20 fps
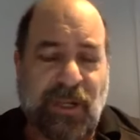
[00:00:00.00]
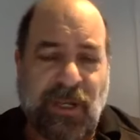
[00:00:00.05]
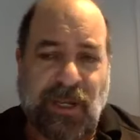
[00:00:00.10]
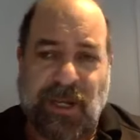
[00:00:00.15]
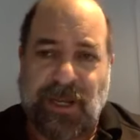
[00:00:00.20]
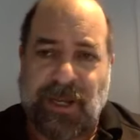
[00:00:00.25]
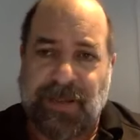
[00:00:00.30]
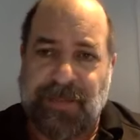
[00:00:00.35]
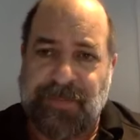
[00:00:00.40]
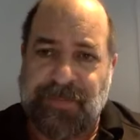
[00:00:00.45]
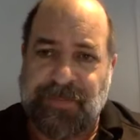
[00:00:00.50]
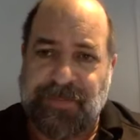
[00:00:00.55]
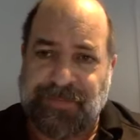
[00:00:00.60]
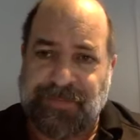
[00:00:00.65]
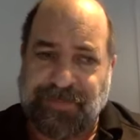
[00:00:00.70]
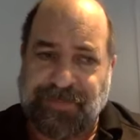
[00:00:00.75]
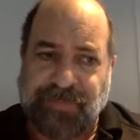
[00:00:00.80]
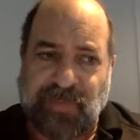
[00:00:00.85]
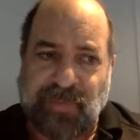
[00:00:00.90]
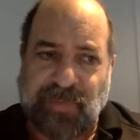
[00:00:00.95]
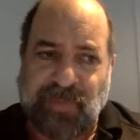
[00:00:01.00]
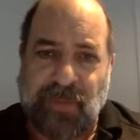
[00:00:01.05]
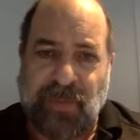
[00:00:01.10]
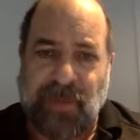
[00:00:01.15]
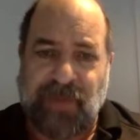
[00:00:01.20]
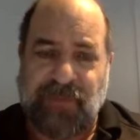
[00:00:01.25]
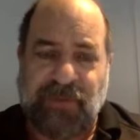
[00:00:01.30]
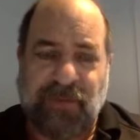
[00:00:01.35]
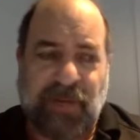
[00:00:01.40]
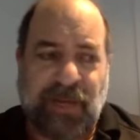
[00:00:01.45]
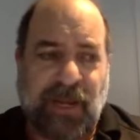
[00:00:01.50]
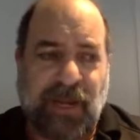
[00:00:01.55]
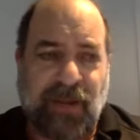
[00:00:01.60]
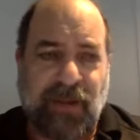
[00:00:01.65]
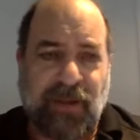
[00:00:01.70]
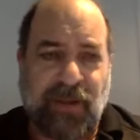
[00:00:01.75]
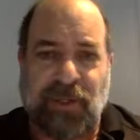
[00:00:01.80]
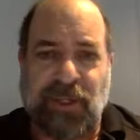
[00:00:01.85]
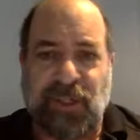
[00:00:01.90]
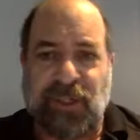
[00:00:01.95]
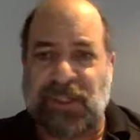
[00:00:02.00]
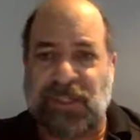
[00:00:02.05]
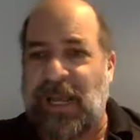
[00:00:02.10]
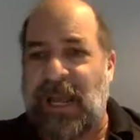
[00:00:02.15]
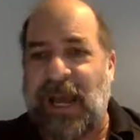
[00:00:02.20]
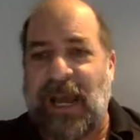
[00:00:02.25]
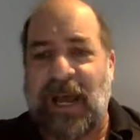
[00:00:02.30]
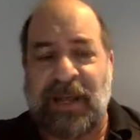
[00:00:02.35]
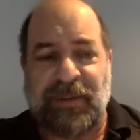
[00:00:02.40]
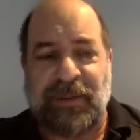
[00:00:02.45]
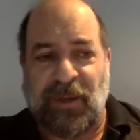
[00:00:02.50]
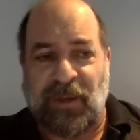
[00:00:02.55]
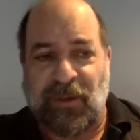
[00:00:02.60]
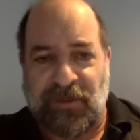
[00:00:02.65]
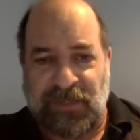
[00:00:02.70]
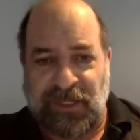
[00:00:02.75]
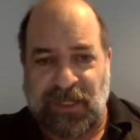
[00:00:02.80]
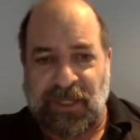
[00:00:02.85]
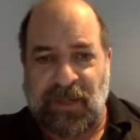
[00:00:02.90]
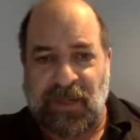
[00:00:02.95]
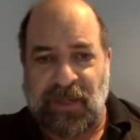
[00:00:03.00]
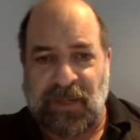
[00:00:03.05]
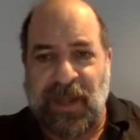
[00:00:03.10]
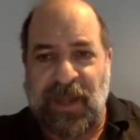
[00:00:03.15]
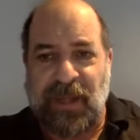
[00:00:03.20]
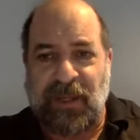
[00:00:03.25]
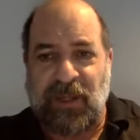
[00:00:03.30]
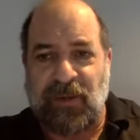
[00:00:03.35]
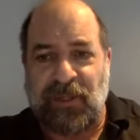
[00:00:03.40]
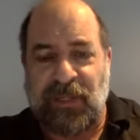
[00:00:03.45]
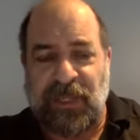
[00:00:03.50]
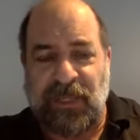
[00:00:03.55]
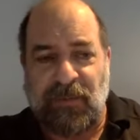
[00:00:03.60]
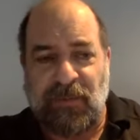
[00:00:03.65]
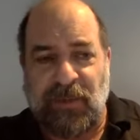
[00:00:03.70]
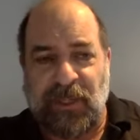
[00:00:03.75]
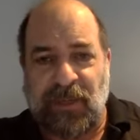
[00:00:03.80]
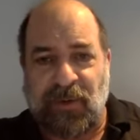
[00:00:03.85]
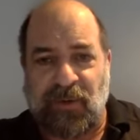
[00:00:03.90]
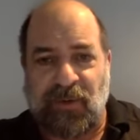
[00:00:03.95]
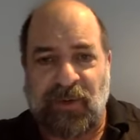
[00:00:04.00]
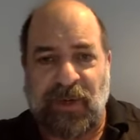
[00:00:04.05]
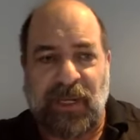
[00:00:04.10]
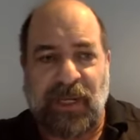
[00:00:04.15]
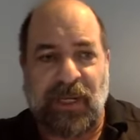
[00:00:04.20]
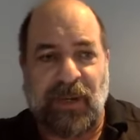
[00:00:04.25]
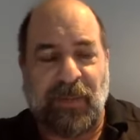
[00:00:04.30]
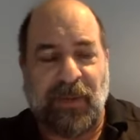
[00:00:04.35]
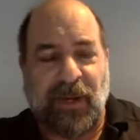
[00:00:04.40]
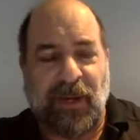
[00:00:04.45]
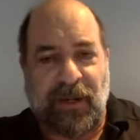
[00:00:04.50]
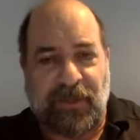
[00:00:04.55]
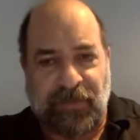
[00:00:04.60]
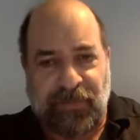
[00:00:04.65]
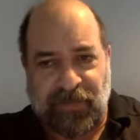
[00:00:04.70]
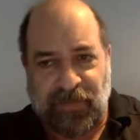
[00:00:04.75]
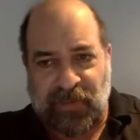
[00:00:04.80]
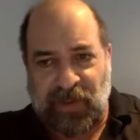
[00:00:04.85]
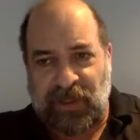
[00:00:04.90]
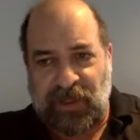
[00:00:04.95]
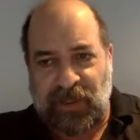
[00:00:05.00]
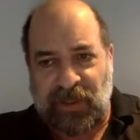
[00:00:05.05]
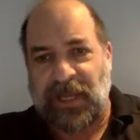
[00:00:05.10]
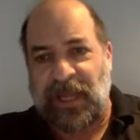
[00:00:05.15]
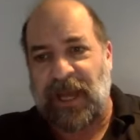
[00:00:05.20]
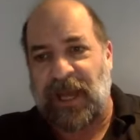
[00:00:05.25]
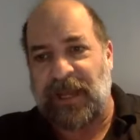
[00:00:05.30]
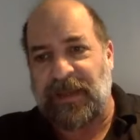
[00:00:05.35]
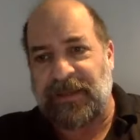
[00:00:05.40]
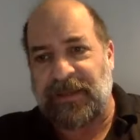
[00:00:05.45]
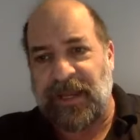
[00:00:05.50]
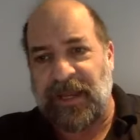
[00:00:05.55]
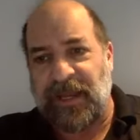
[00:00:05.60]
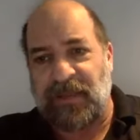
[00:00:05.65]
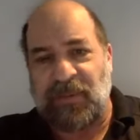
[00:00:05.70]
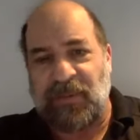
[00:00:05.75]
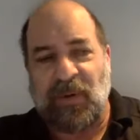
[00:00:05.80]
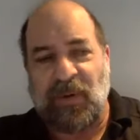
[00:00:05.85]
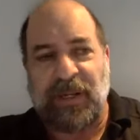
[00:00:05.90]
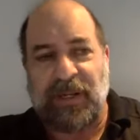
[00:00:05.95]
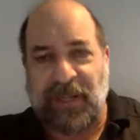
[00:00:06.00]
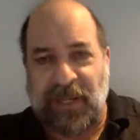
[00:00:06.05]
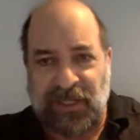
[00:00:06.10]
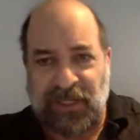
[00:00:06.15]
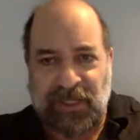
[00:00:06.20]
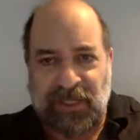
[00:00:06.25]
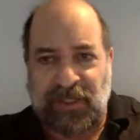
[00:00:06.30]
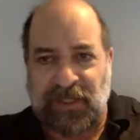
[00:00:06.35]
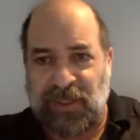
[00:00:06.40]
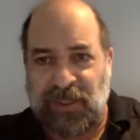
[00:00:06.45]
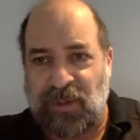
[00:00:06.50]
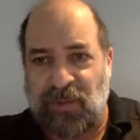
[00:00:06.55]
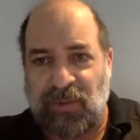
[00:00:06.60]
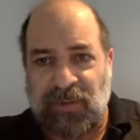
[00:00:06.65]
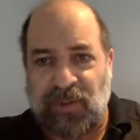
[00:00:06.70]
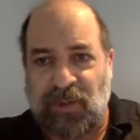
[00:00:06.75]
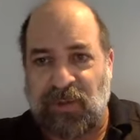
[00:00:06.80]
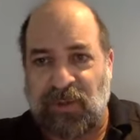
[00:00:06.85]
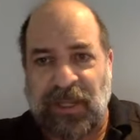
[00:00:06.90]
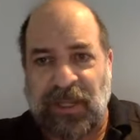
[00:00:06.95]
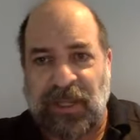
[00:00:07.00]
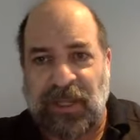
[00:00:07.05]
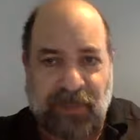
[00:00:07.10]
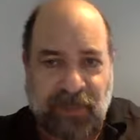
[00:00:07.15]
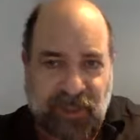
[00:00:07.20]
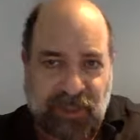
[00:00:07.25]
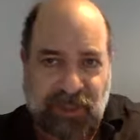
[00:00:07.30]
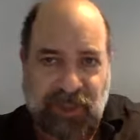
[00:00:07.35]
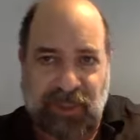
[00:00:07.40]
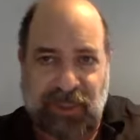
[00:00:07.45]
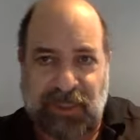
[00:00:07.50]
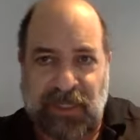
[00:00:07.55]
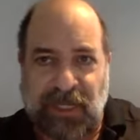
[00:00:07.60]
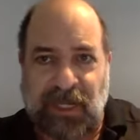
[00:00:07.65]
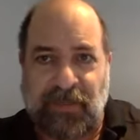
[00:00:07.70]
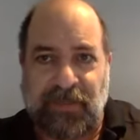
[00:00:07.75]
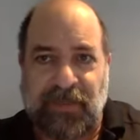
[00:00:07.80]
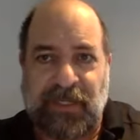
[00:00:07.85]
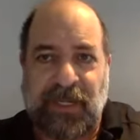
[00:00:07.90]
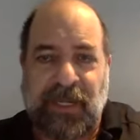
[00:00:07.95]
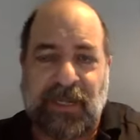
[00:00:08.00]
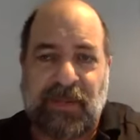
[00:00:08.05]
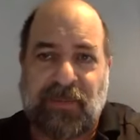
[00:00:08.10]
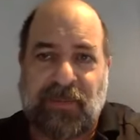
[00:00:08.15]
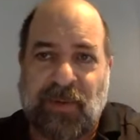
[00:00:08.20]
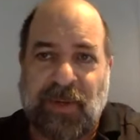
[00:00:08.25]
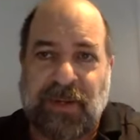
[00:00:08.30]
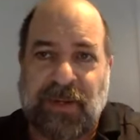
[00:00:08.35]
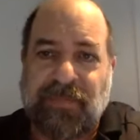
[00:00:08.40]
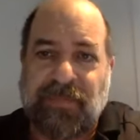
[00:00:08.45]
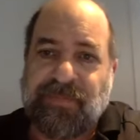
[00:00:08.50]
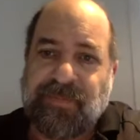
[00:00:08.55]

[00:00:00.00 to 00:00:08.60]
But for now, you can just add those. So you can manually, when you're creating a bot, click add data point and just use your language to set up a data point.